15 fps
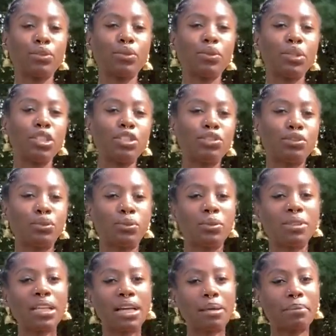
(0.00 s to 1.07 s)
You can do
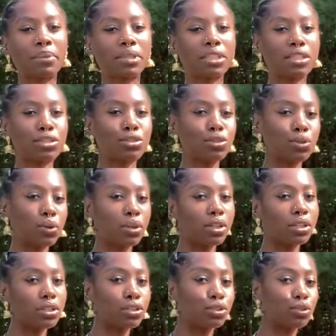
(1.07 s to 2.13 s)
that, but this
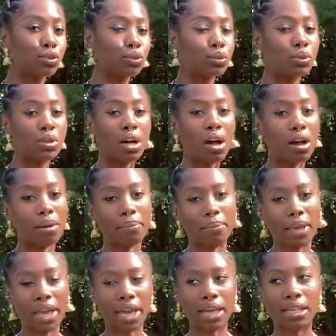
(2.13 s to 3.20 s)
soil is too
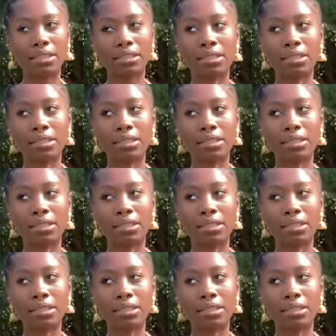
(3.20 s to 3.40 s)
compact.